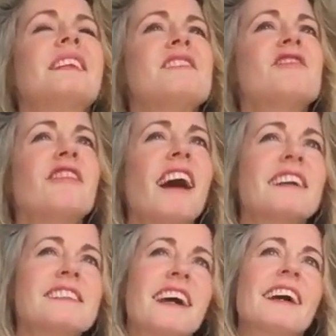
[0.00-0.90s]

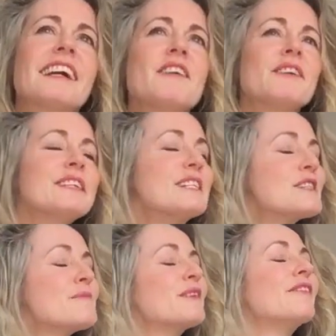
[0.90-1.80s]
instructor, come on,
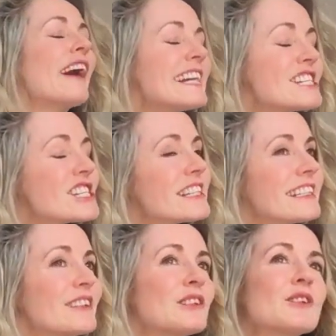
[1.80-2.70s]

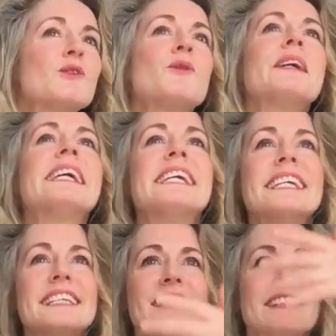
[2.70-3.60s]
inspirational
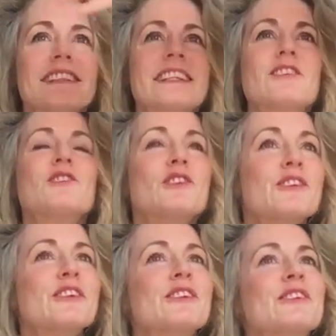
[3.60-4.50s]
queen,
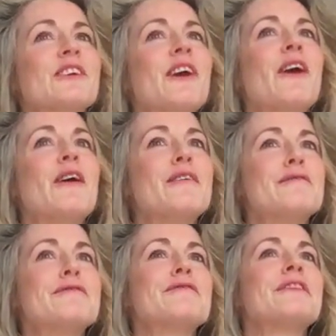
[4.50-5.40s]
guru
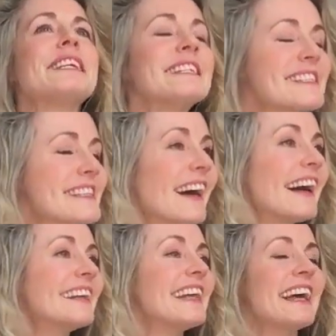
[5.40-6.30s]
of
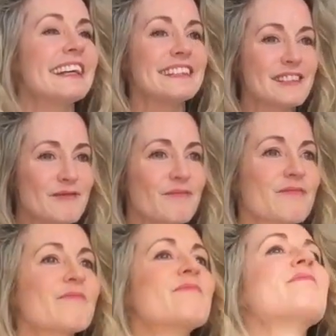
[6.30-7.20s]
insight and
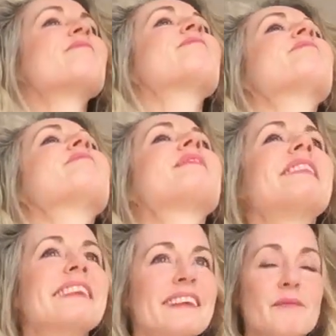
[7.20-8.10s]

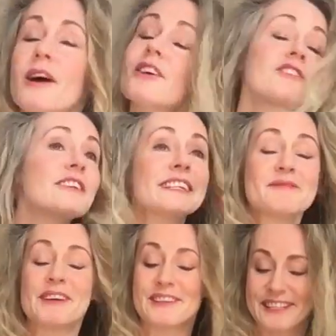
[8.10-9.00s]
poetry
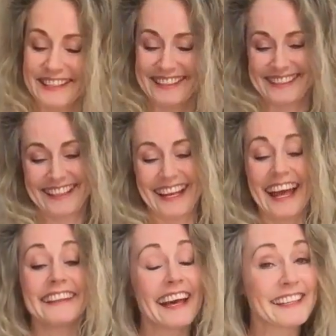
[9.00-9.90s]
in motion.
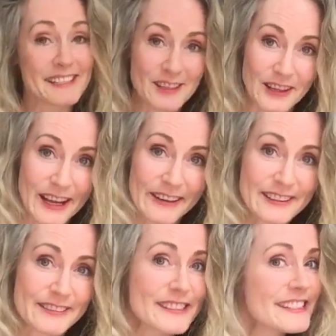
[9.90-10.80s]
And that is her
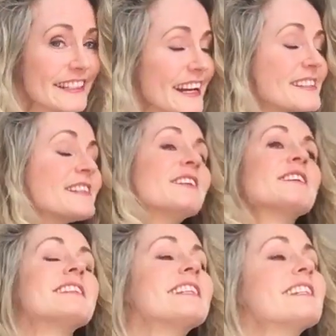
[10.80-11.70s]
characteristic as a
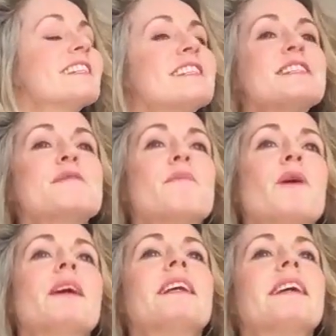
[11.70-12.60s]
yoga teacher. She's
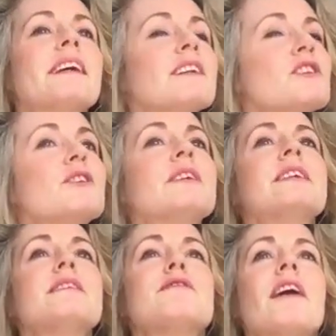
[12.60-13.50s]
poetic,
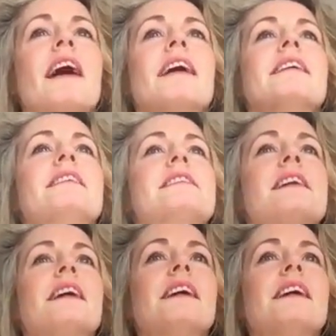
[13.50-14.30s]
intuitive, and